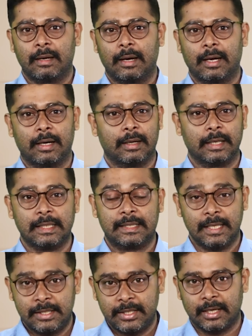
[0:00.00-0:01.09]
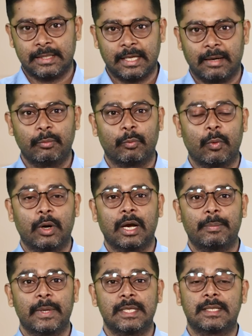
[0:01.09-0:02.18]
in Silchar, Assam, woke
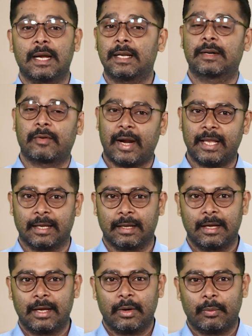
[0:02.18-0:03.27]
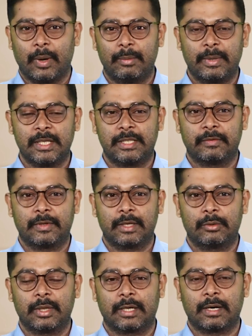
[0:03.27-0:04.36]
up and started crying while being shifted
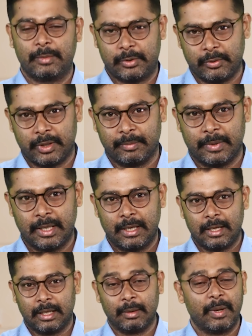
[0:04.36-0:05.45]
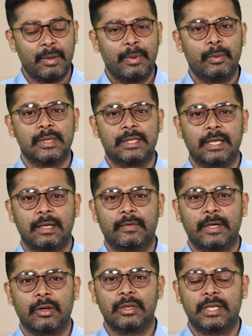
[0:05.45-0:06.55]
to the crematorium. The baby was
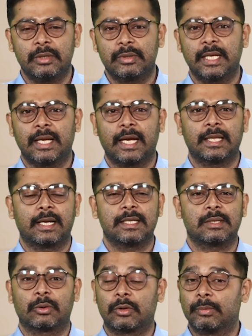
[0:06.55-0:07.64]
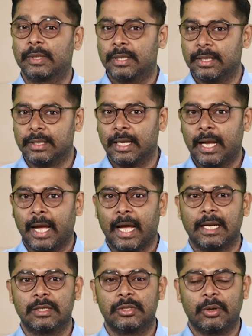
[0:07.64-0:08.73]
delivered on Tuesday night, that is October 3rd,
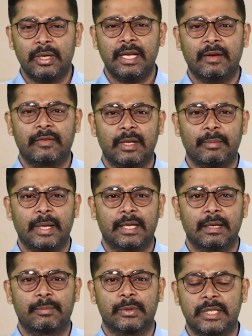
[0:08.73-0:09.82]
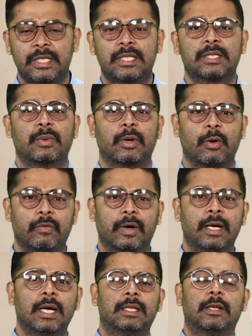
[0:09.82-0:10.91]
and shortly after the medical procedures were over,
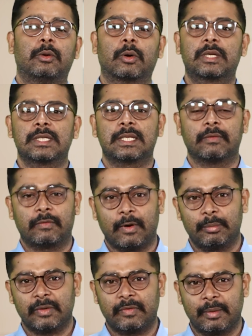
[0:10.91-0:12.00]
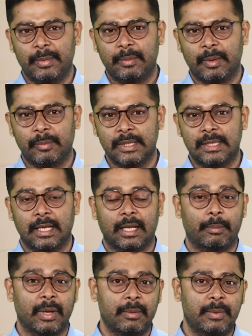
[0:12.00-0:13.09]
the doctors informed the family members that the
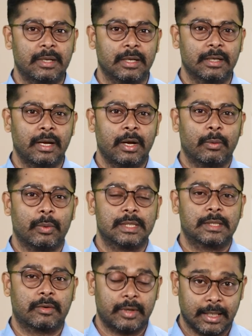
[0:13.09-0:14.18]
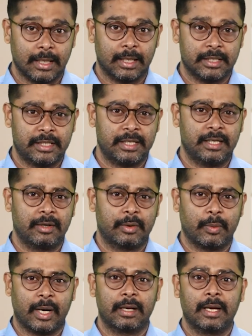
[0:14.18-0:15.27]
baby girl was critical and she
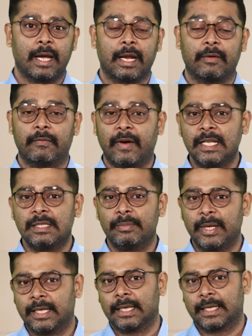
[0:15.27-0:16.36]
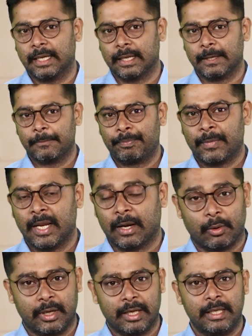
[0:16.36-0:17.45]
required advanced medical care.
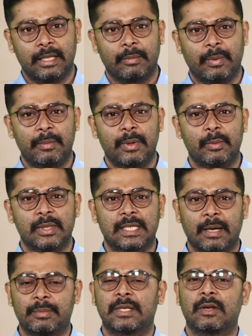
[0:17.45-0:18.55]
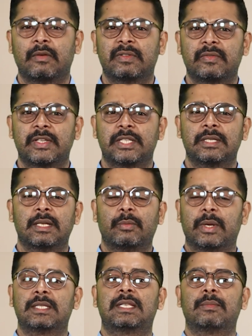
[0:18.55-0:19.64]
Accordingly, the baby was kept under observation till
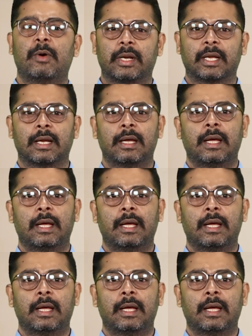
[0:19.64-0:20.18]
Wednesday morning.